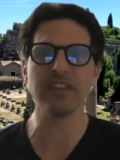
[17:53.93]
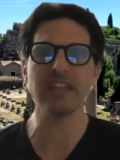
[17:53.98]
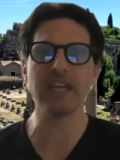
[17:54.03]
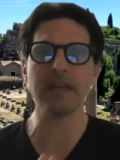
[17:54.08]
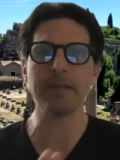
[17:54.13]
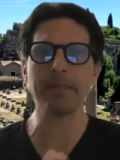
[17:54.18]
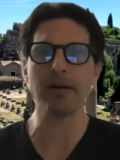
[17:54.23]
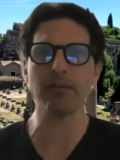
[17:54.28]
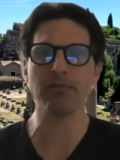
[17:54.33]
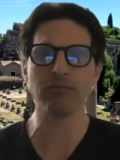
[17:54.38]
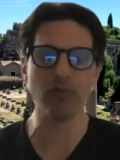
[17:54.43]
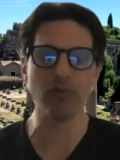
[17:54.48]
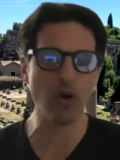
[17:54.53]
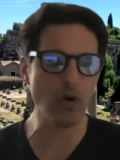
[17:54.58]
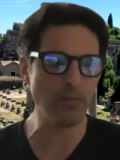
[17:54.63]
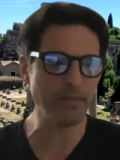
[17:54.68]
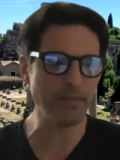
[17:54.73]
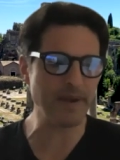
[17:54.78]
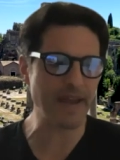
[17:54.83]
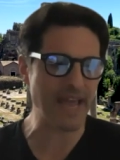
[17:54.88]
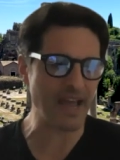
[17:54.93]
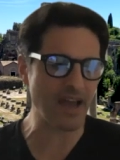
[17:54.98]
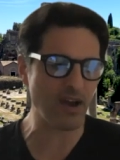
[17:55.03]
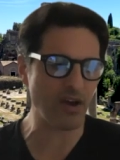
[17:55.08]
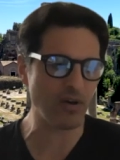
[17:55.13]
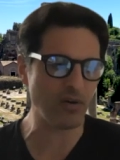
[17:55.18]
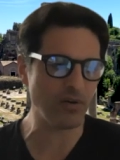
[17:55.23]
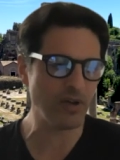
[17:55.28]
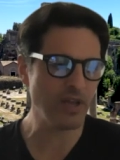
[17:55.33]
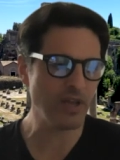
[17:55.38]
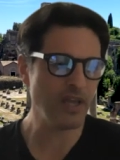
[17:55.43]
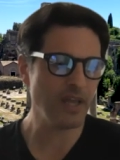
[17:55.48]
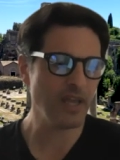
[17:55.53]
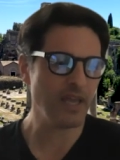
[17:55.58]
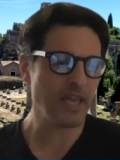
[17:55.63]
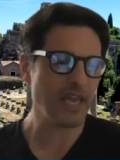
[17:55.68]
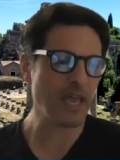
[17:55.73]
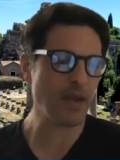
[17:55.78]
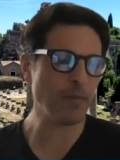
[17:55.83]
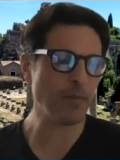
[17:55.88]
Think about Rome now,
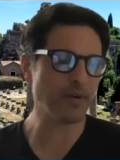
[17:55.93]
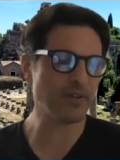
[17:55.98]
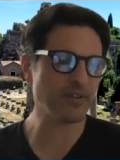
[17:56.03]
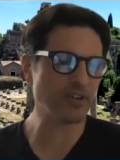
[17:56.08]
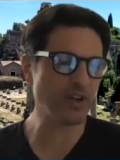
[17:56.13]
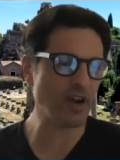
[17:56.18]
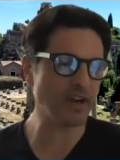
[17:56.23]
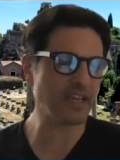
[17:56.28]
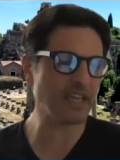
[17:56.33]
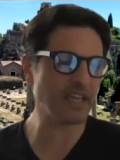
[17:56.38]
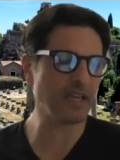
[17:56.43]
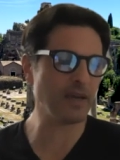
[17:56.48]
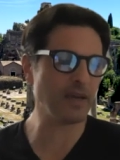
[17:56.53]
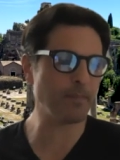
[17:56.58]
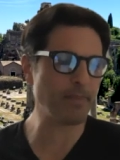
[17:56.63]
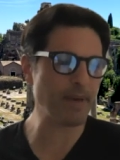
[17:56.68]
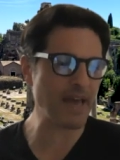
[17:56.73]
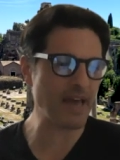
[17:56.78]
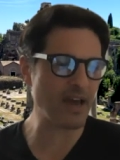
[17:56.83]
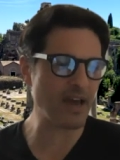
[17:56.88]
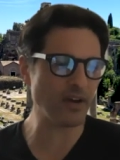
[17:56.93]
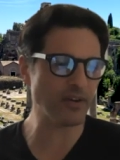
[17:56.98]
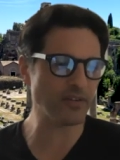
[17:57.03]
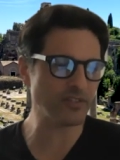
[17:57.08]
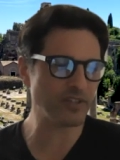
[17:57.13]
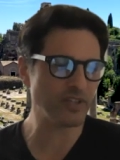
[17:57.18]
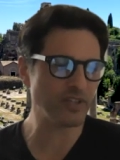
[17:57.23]
and we're talking about